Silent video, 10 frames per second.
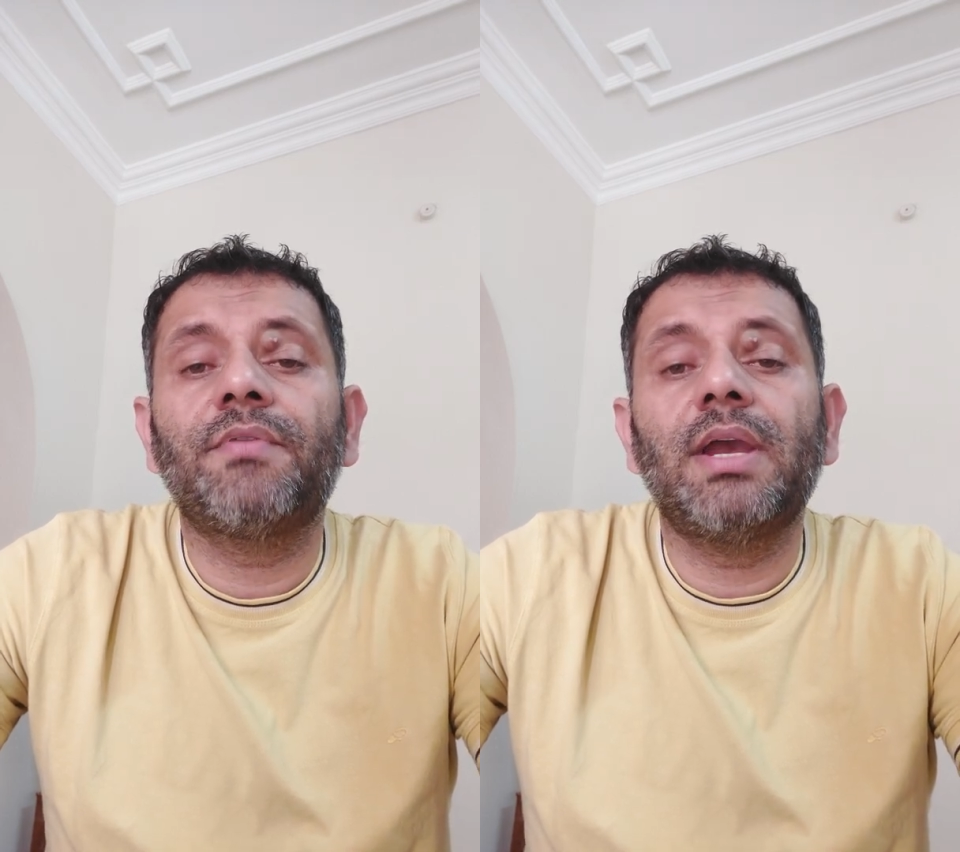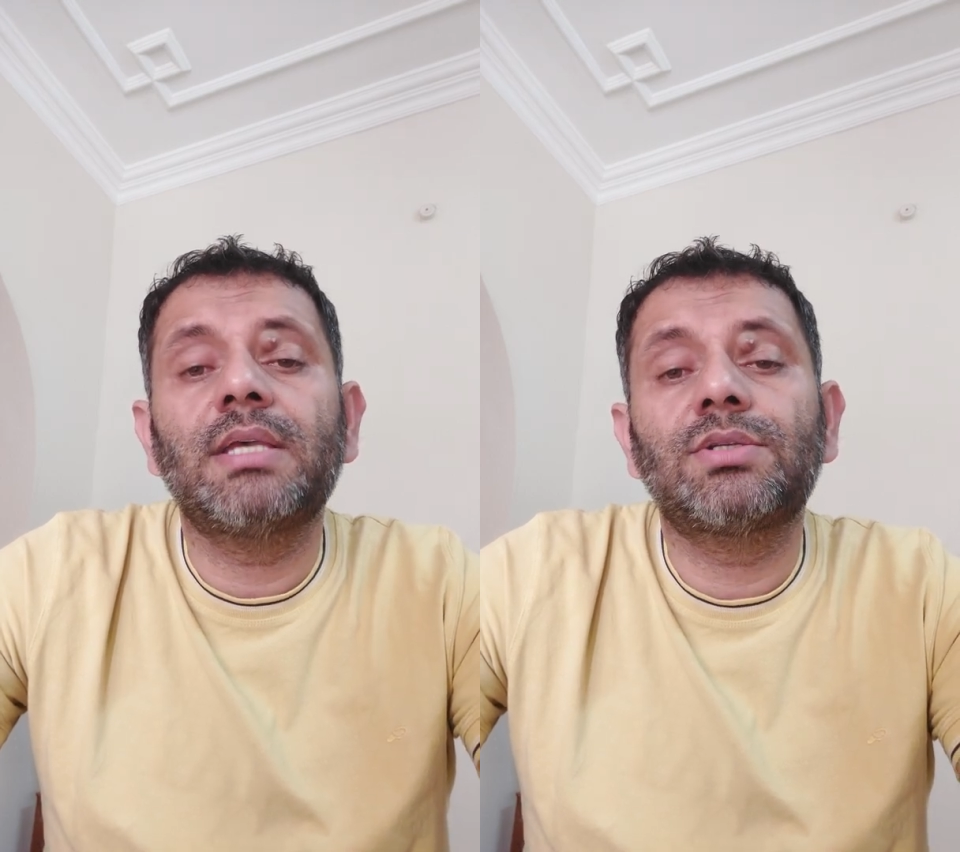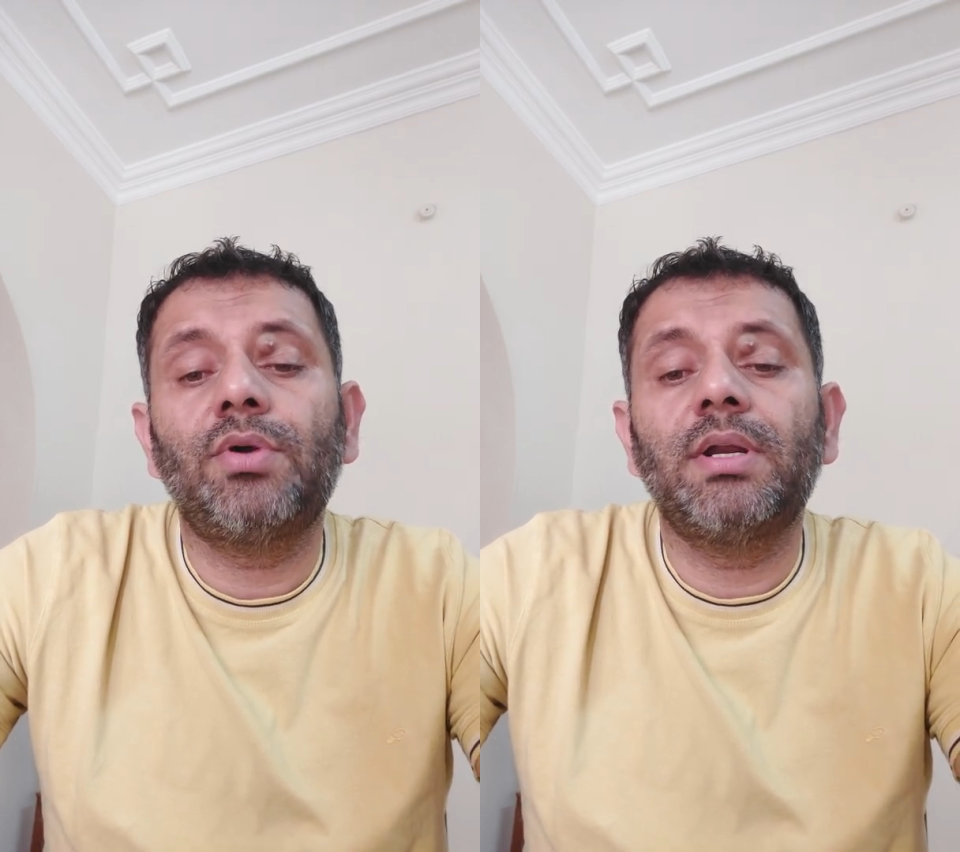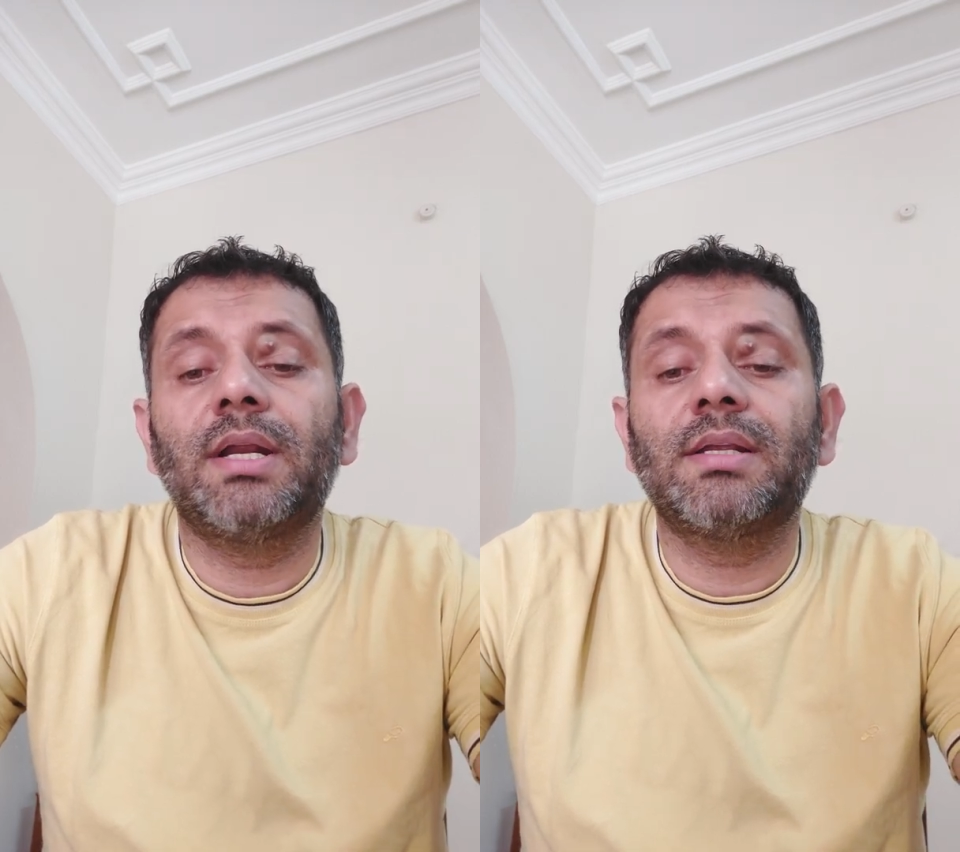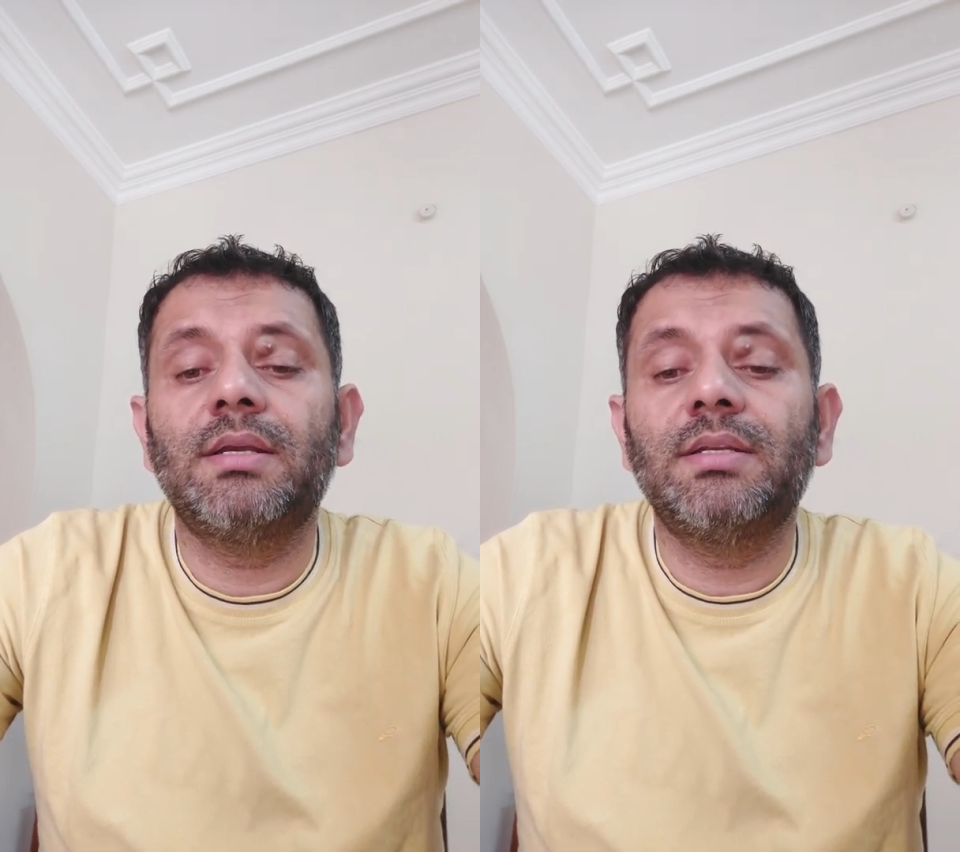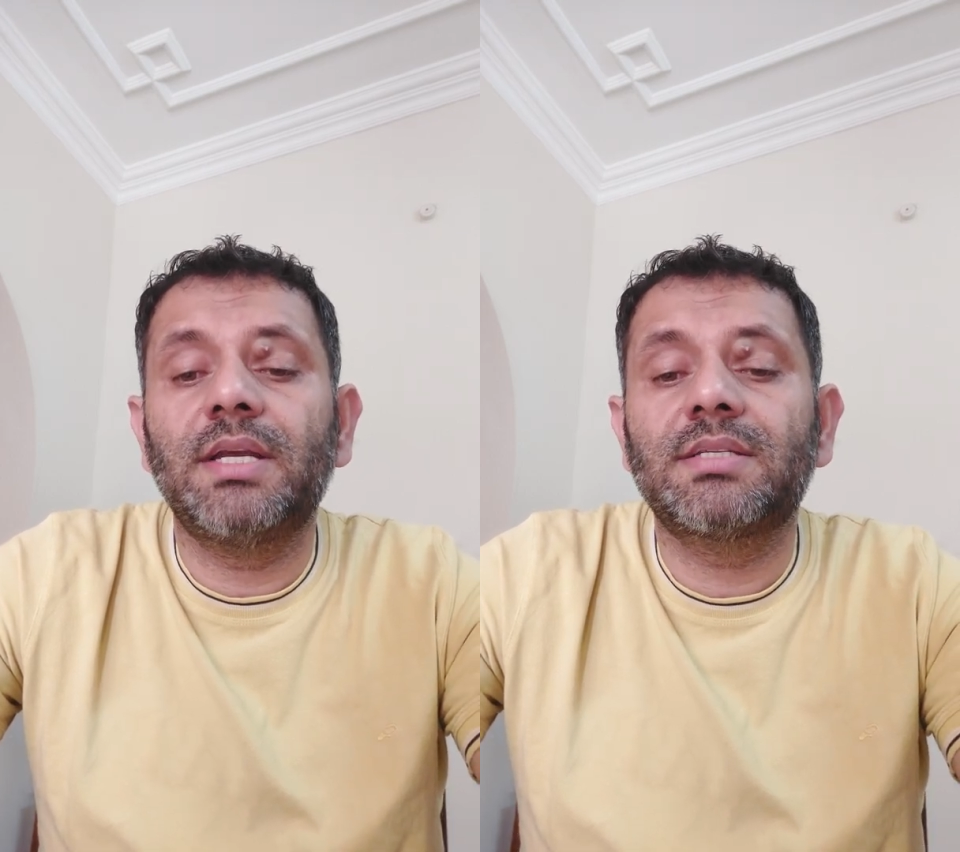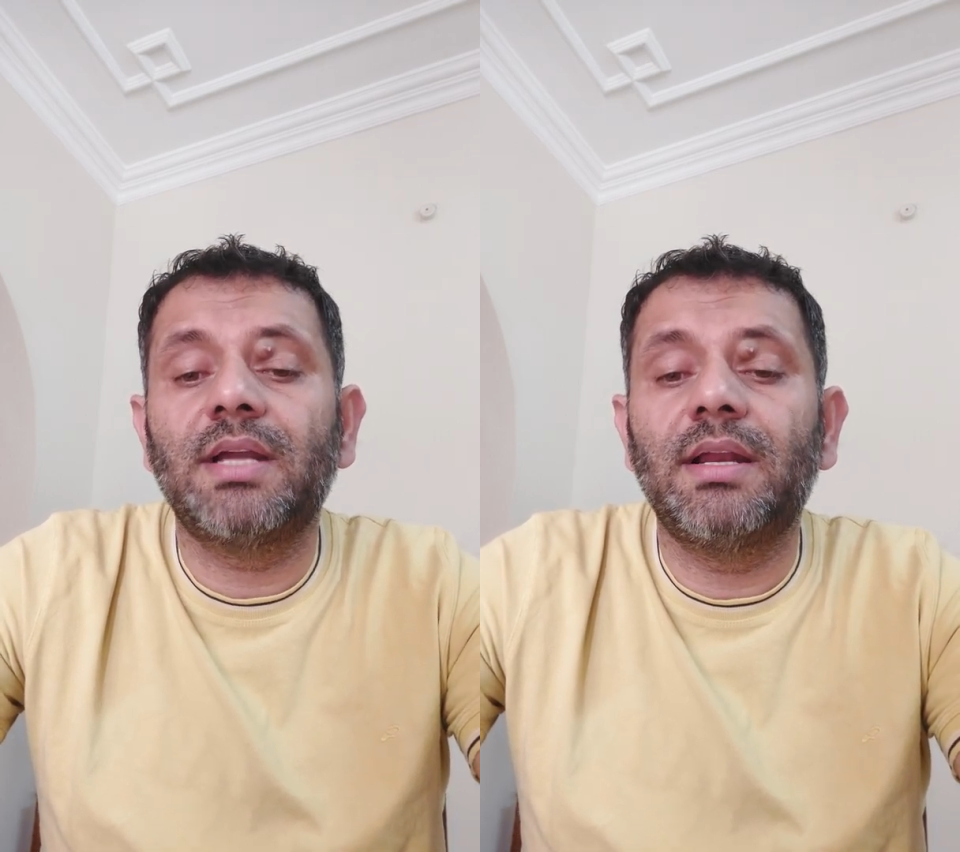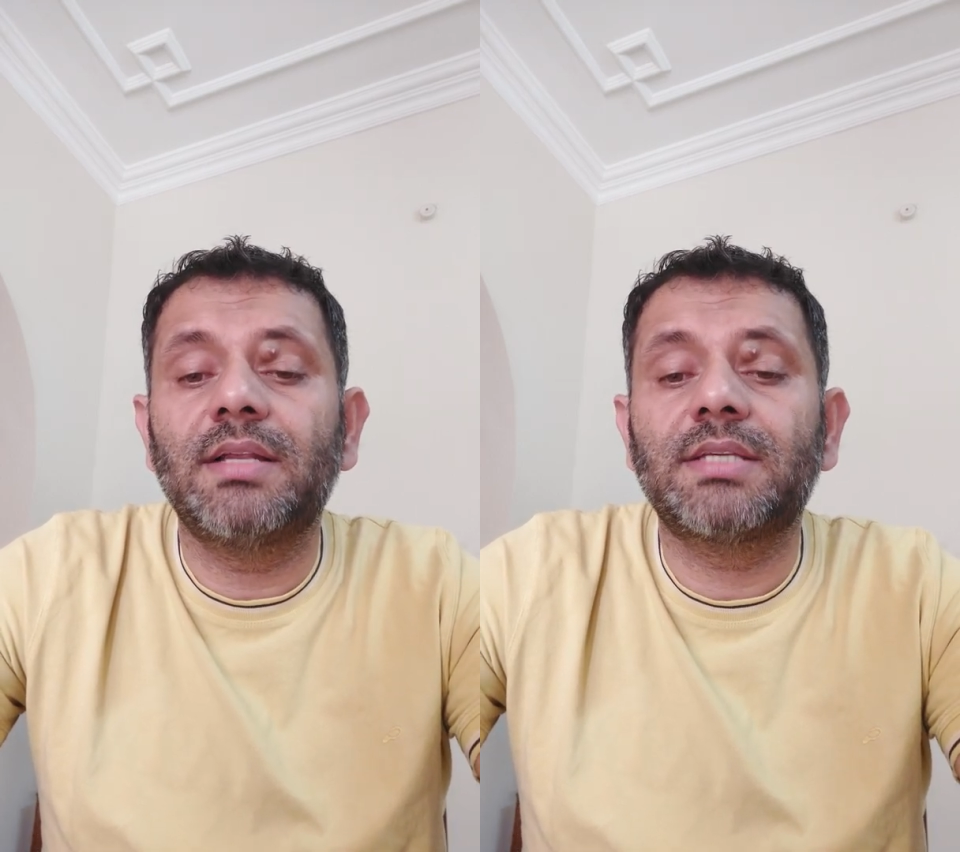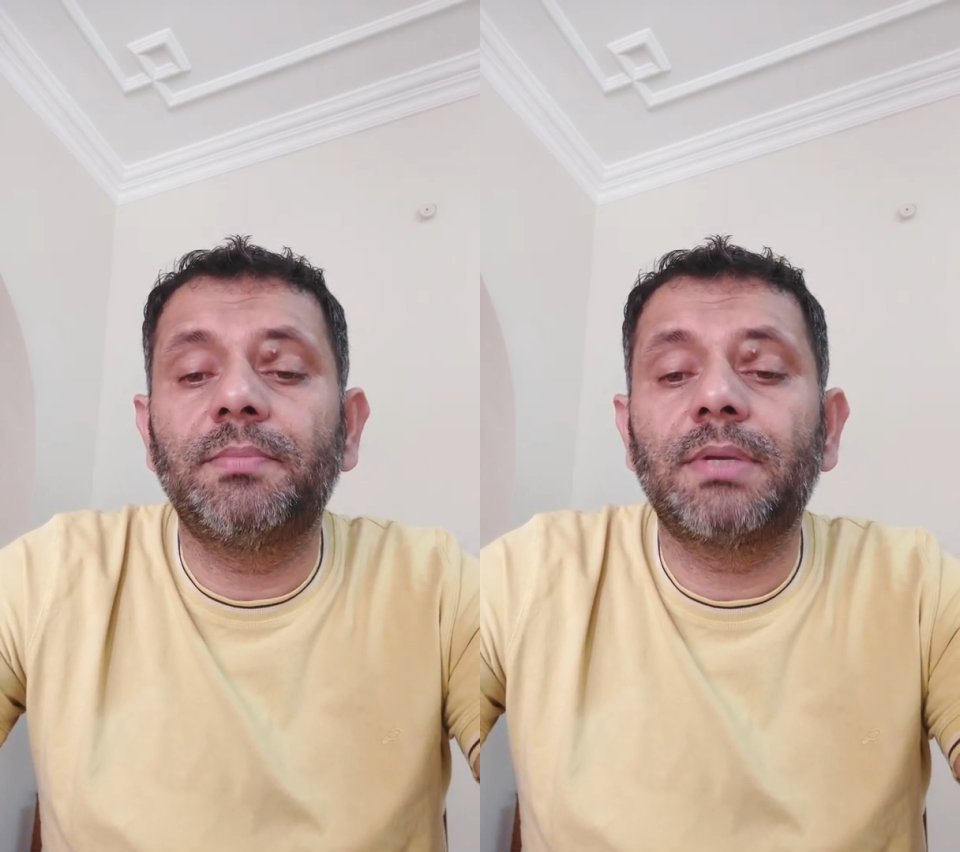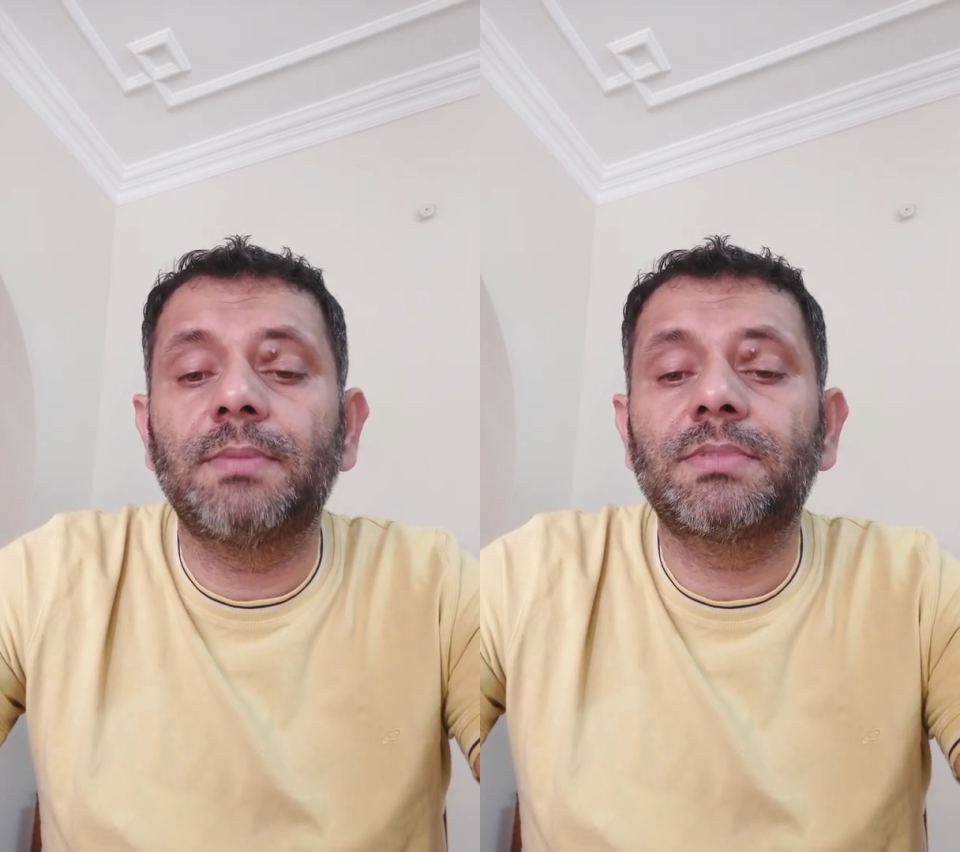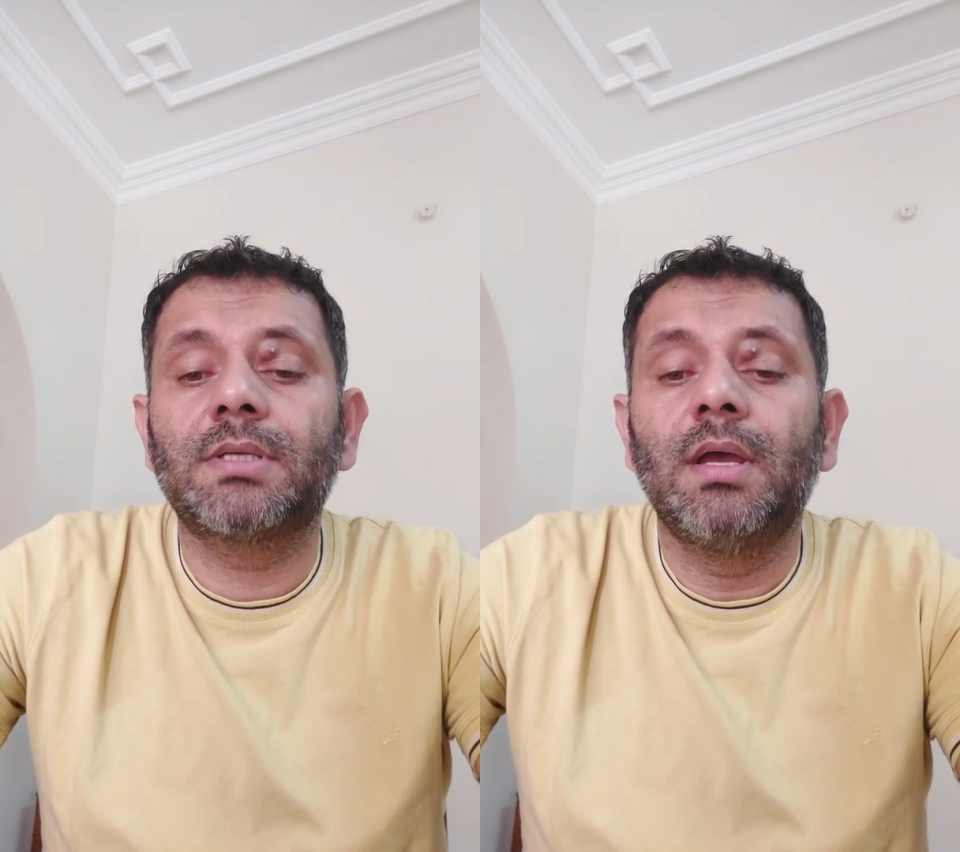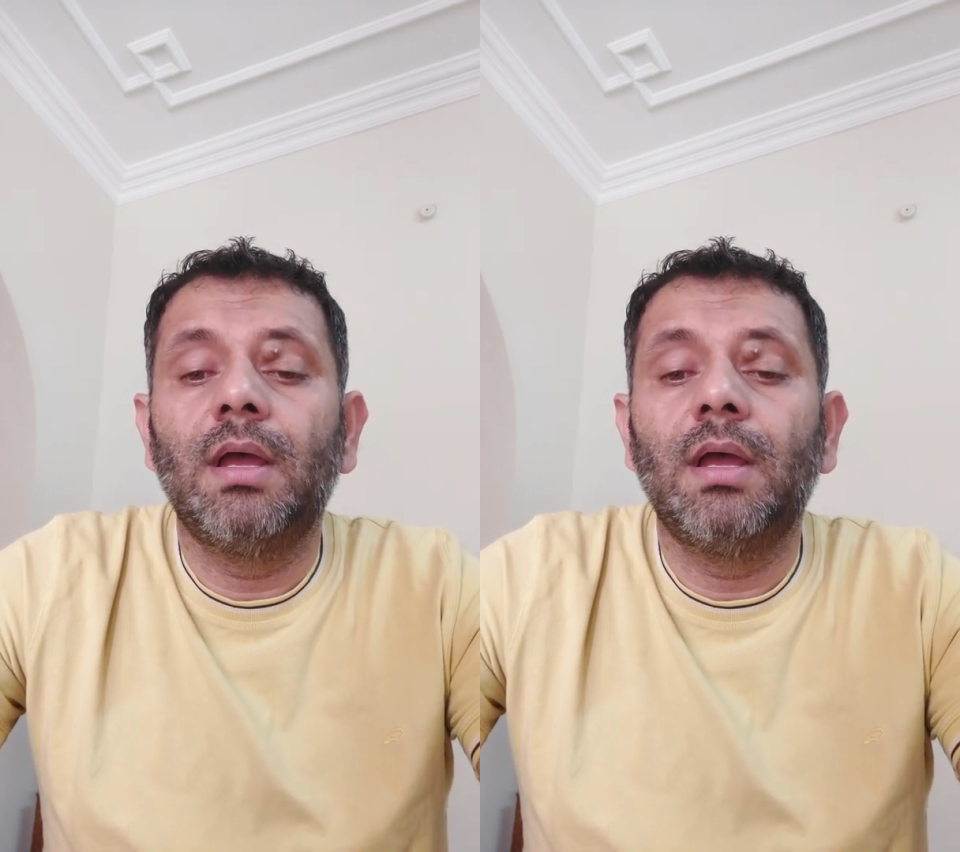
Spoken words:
gastrointestinal symptoms,